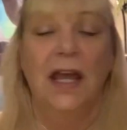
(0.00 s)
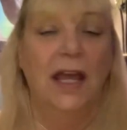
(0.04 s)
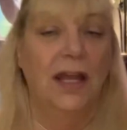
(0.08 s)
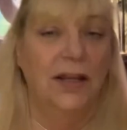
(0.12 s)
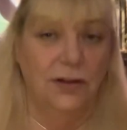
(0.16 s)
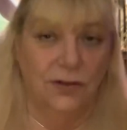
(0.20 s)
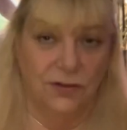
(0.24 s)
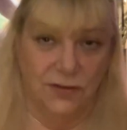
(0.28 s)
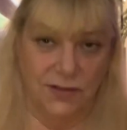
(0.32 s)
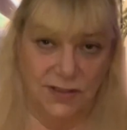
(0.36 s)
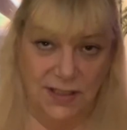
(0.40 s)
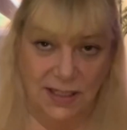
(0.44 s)

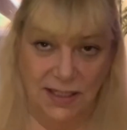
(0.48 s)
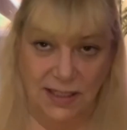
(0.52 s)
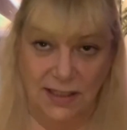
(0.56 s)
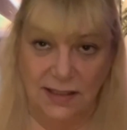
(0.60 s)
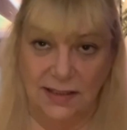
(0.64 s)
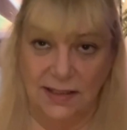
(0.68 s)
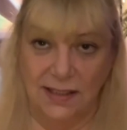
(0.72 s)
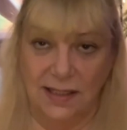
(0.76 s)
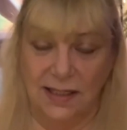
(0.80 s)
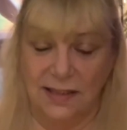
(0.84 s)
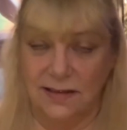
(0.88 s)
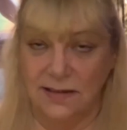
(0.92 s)
You're seeing
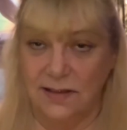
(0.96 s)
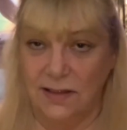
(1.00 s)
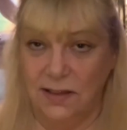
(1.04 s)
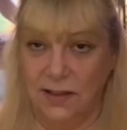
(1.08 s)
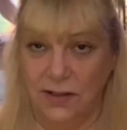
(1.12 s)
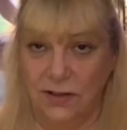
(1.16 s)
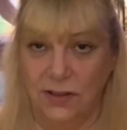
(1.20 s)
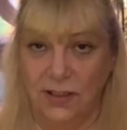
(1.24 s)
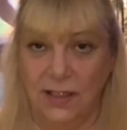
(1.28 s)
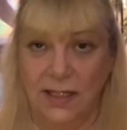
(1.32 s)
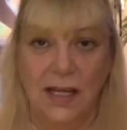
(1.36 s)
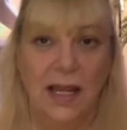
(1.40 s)
things
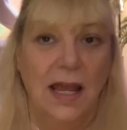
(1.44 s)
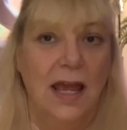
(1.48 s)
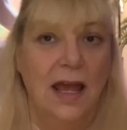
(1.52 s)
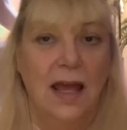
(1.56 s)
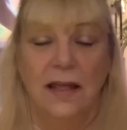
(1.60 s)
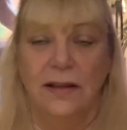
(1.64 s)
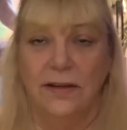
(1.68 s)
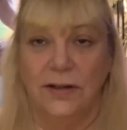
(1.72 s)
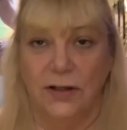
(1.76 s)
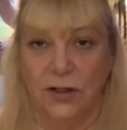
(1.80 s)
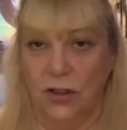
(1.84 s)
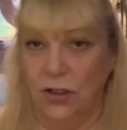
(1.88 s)
clearly.
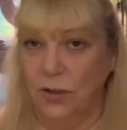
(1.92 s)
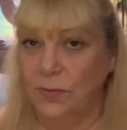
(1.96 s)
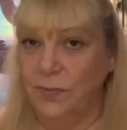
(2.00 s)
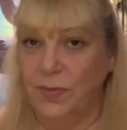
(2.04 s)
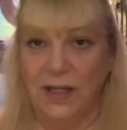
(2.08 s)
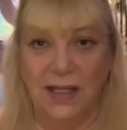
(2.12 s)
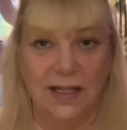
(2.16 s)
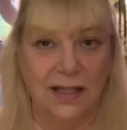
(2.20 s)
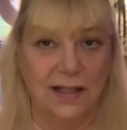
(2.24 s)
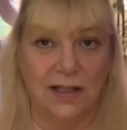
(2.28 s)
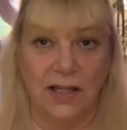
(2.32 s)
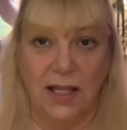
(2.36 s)
There could be
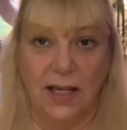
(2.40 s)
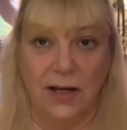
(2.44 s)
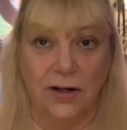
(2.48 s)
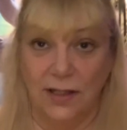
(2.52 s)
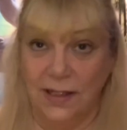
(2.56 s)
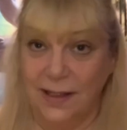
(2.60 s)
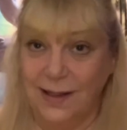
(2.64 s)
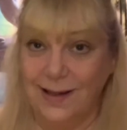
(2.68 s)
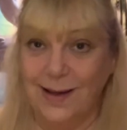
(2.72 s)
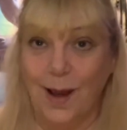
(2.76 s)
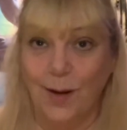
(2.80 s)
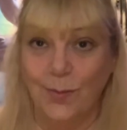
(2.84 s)
clarity
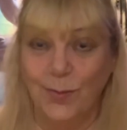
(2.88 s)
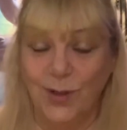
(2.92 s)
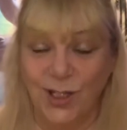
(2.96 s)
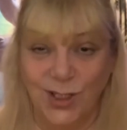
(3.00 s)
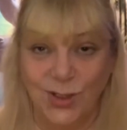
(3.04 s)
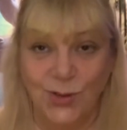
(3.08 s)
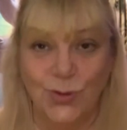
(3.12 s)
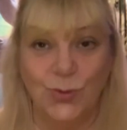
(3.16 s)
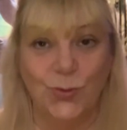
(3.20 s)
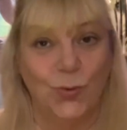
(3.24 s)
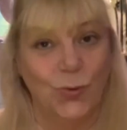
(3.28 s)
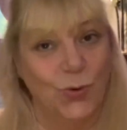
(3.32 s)
coming
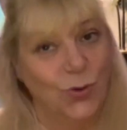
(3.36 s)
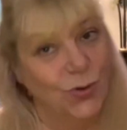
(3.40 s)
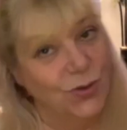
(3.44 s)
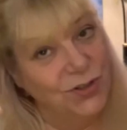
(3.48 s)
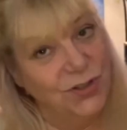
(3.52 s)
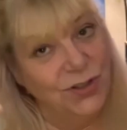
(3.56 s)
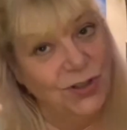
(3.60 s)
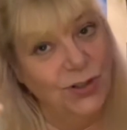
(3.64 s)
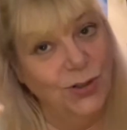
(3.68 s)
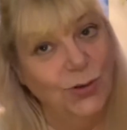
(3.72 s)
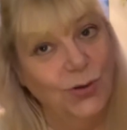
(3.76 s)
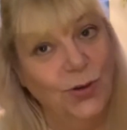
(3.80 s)
towards
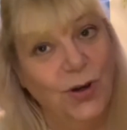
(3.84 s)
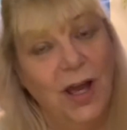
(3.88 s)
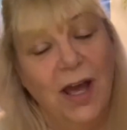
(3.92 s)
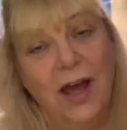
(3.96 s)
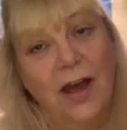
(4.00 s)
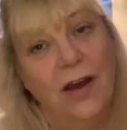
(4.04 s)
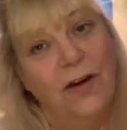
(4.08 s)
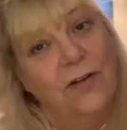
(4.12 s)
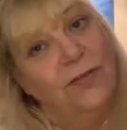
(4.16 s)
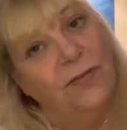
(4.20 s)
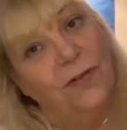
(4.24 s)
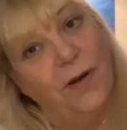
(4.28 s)
you
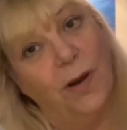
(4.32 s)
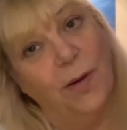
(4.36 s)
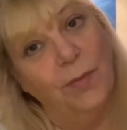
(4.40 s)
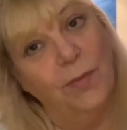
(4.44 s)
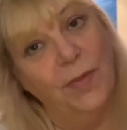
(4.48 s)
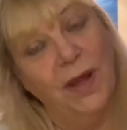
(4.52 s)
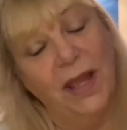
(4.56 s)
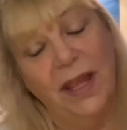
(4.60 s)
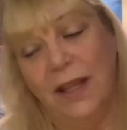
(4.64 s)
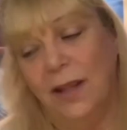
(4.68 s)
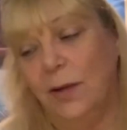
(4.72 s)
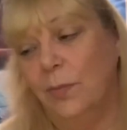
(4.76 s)
from
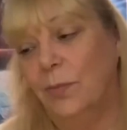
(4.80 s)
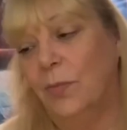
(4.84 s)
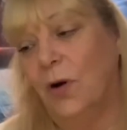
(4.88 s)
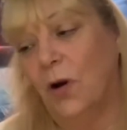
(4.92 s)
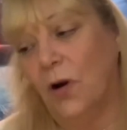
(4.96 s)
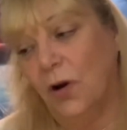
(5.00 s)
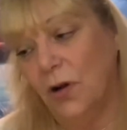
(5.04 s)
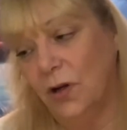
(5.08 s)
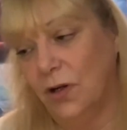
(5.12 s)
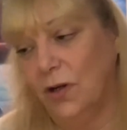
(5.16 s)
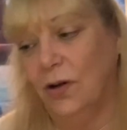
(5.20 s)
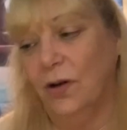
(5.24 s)
a
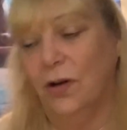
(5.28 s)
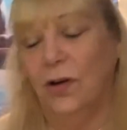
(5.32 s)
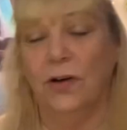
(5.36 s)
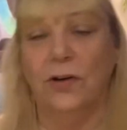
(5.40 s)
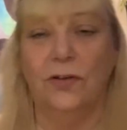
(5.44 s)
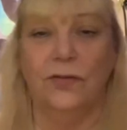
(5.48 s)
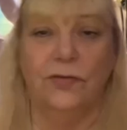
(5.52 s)
partner,